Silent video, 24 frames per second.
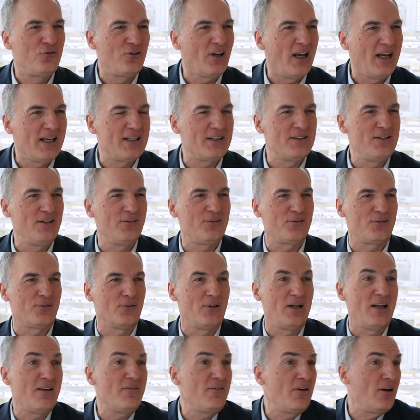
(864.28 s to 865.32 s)
Check this
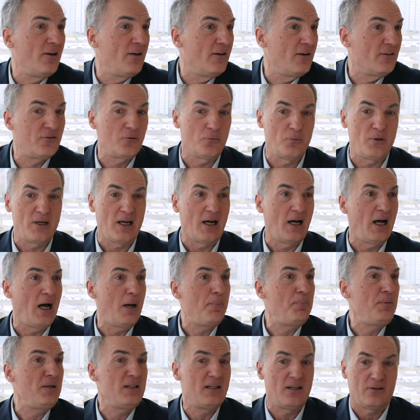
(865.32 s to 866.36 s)
level. So we are
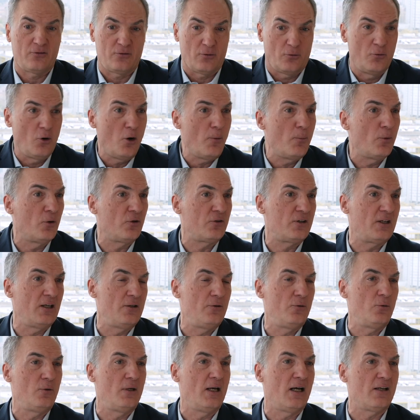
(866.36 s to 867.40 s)
happy that a robot
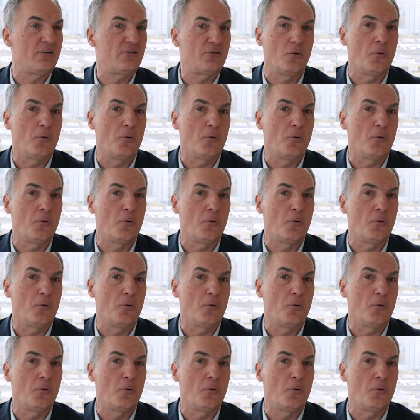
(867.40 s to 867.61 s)
can do that.